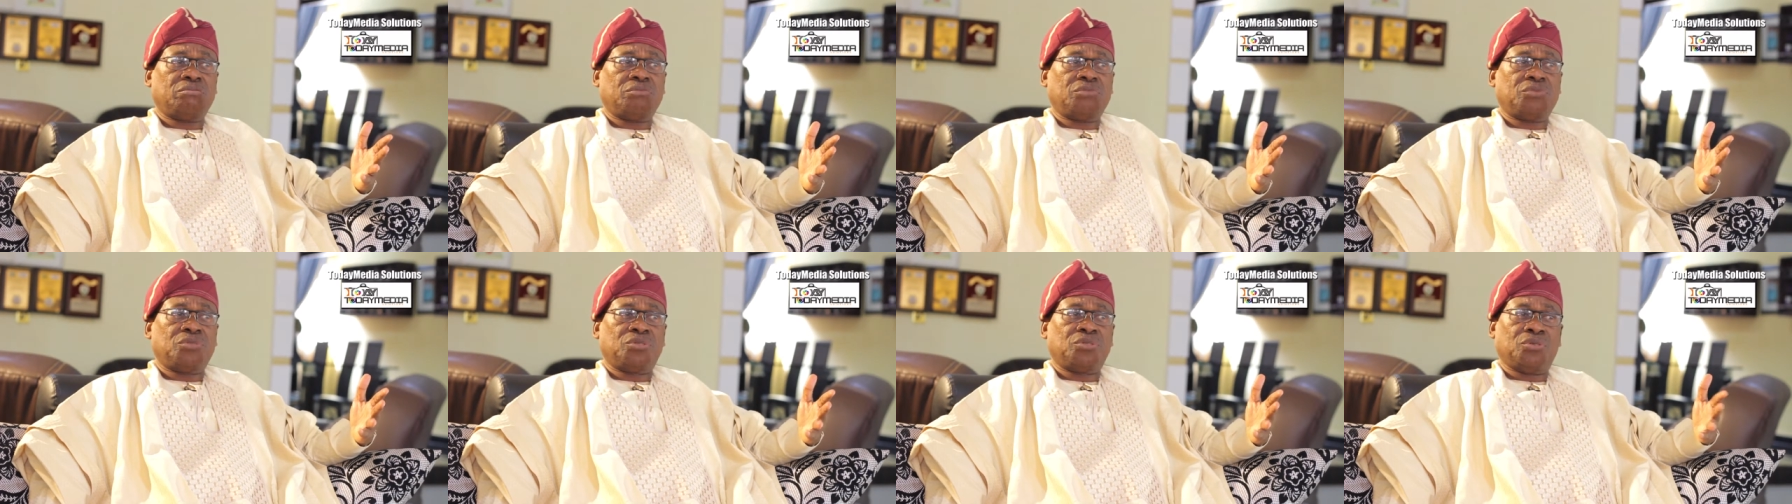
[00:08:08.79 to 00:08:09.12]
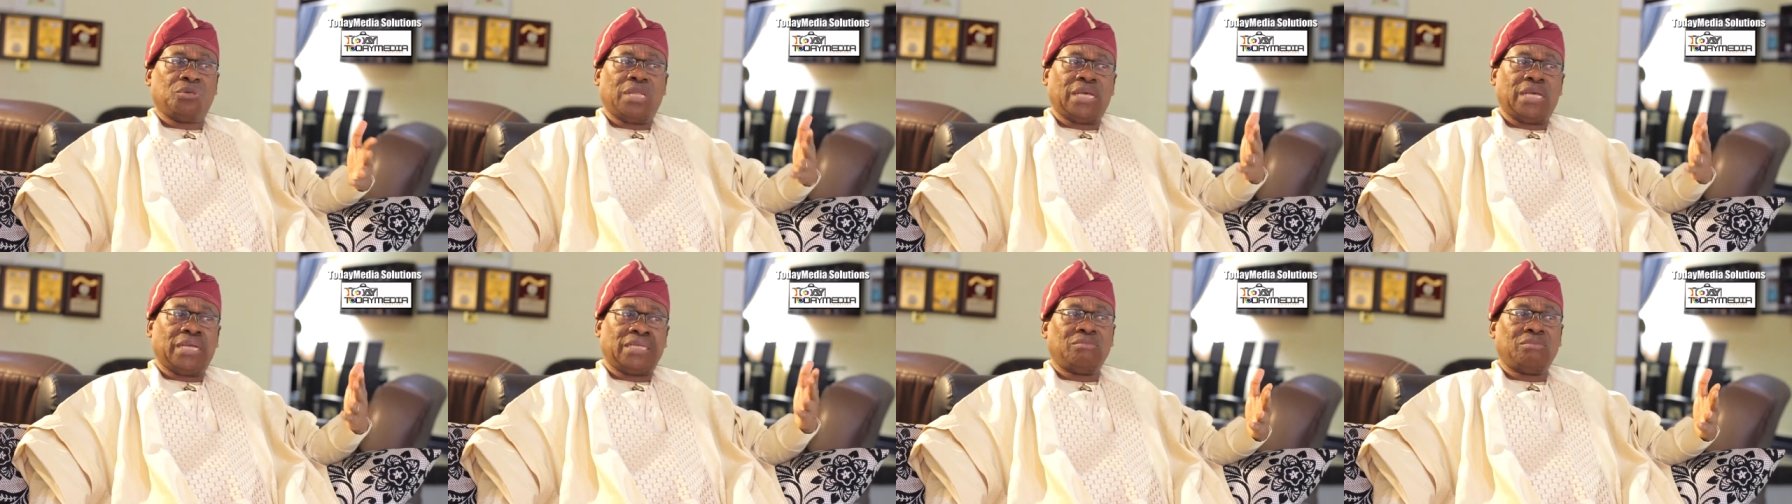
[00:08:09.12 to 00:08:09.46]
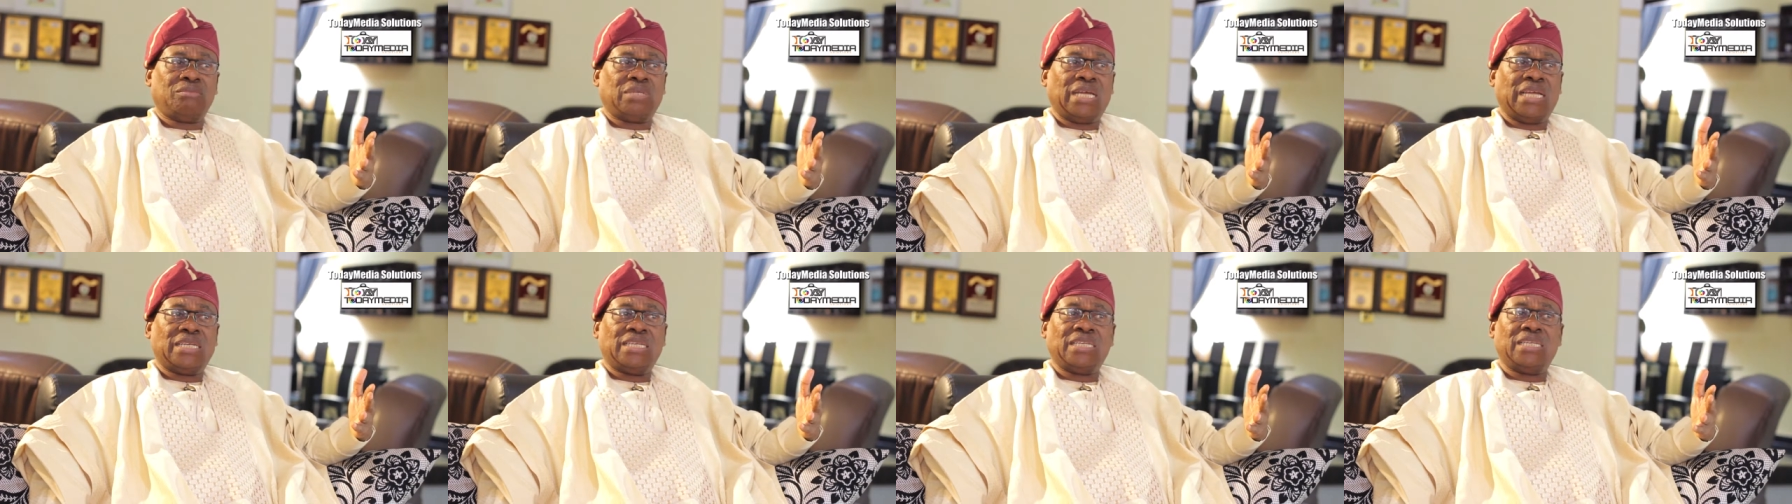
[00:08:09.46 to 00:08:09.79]
so that
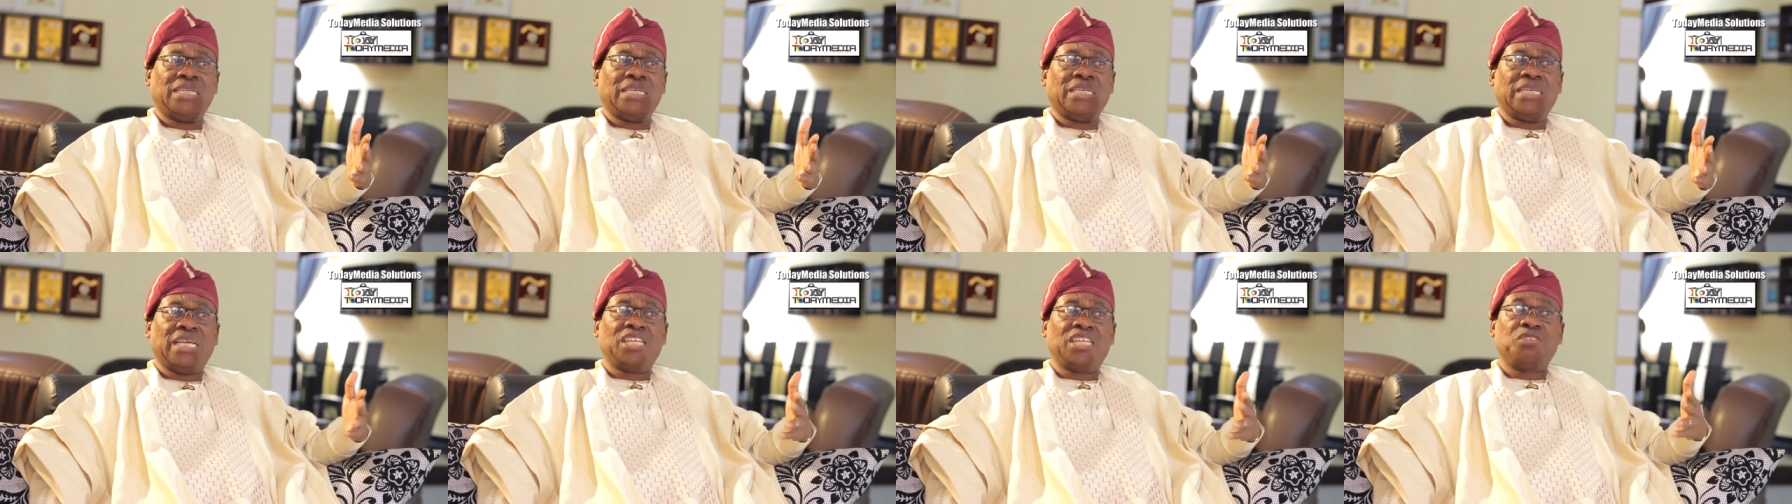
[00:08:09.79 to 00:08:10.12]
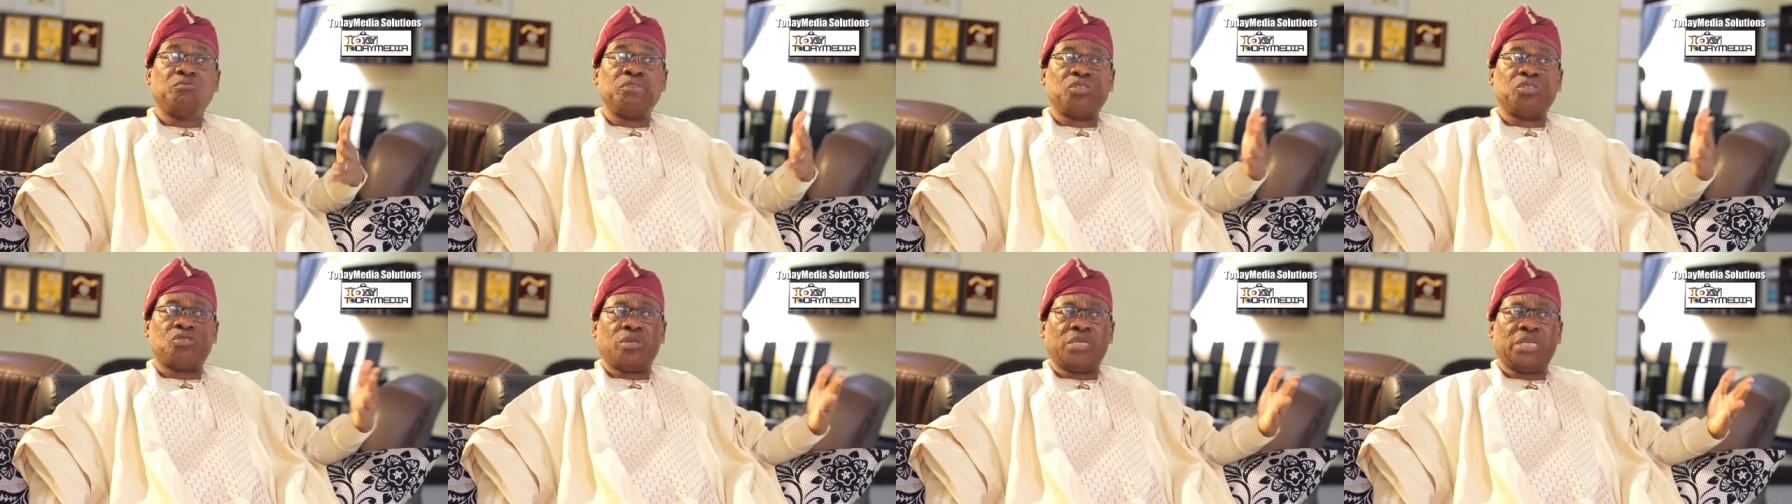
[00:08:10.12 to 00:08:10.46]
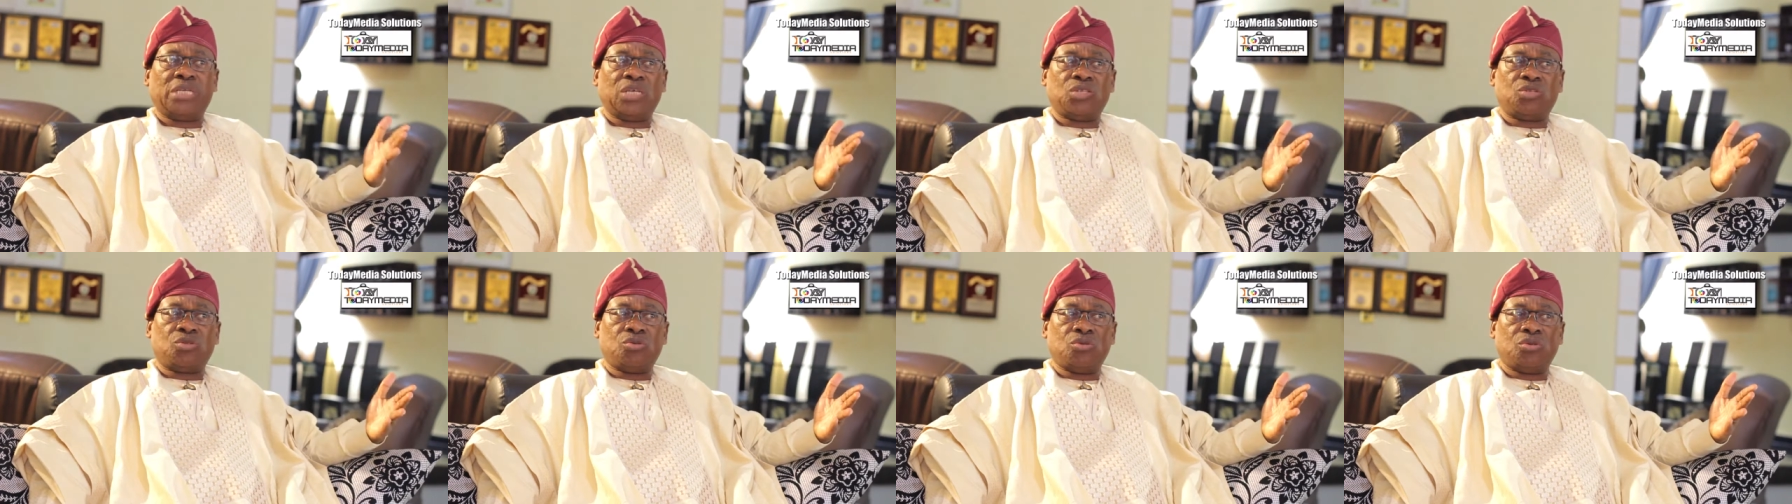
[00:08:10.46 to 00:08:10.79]
I didn't get
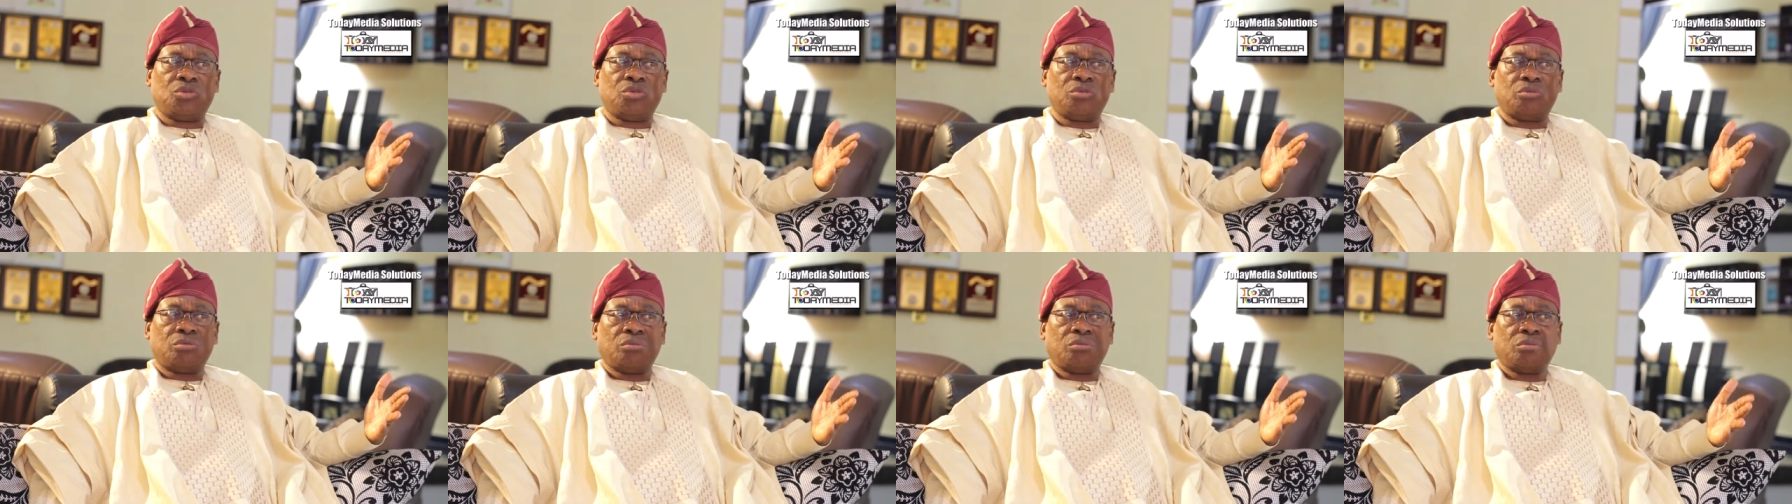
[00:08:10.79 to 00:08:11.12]
misunderstood.